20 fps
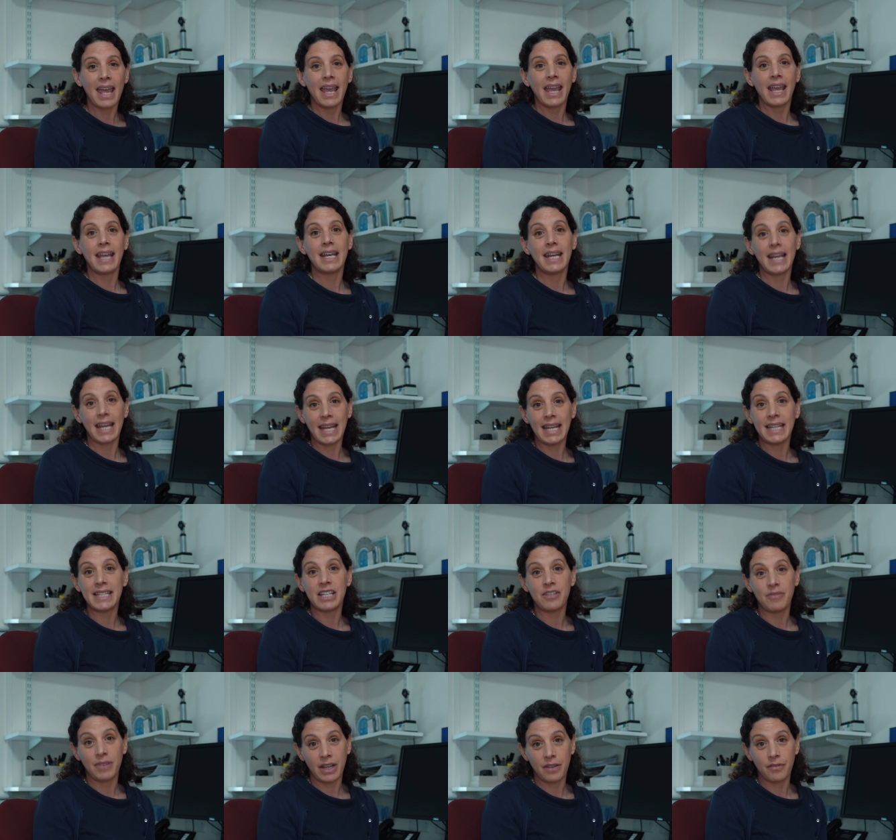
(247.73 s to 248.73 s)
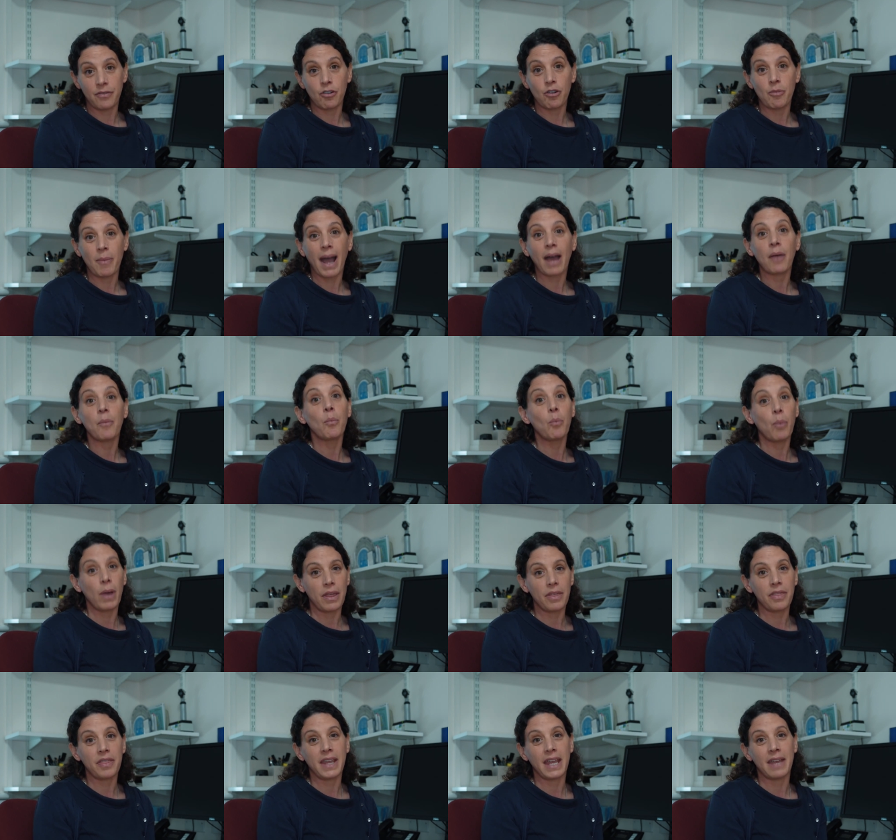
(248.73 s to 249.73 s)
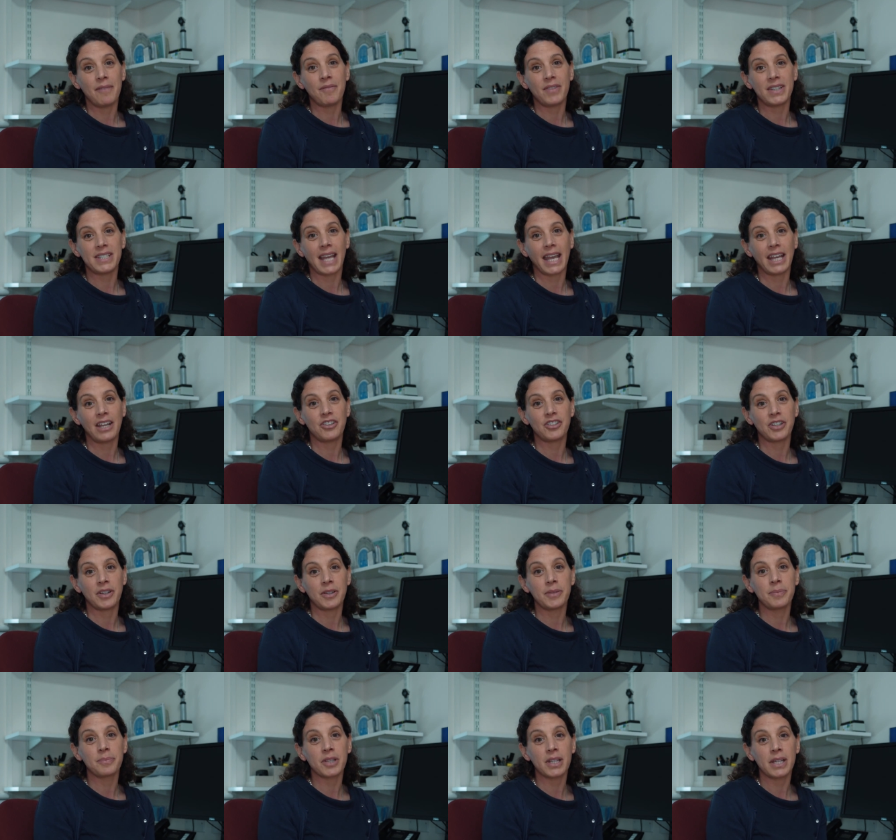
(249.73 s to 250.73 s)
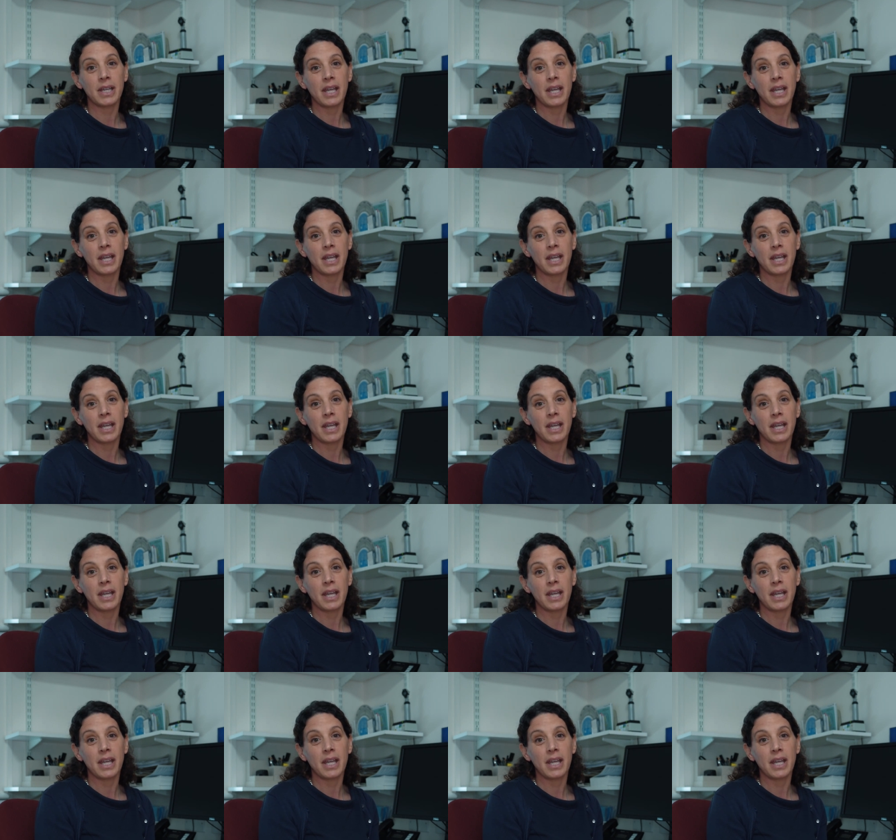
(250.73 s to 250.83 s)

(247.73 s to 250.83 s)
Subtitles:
in an easy read format with the invitation.